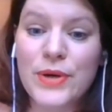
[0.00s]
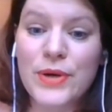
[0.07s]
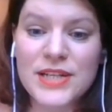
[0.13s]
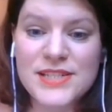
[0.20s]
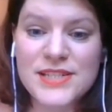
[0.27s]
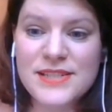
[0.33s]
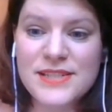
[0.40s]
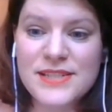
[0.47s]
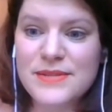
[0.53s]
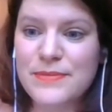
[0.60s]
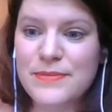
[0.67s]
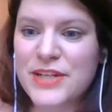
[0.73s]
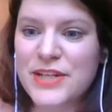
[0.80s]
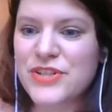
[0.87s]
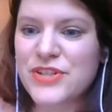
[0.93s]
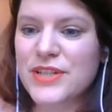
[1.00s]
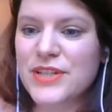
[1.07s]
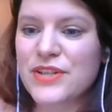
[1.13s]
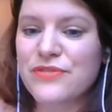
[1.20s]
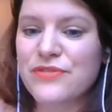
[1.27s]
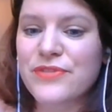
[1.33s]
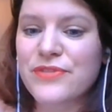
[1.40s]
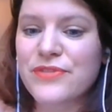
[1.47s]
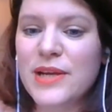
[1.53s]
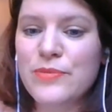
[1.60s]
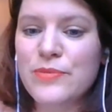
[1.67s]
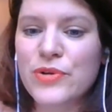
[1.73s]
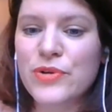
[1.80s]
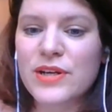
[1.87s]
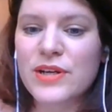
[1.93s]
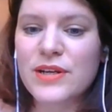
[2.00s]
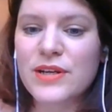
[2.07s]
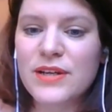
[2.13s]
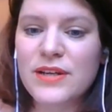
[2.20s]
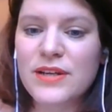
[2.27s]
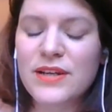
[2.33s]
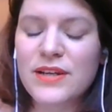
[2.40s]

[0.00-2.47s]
what is mentioned in the framework.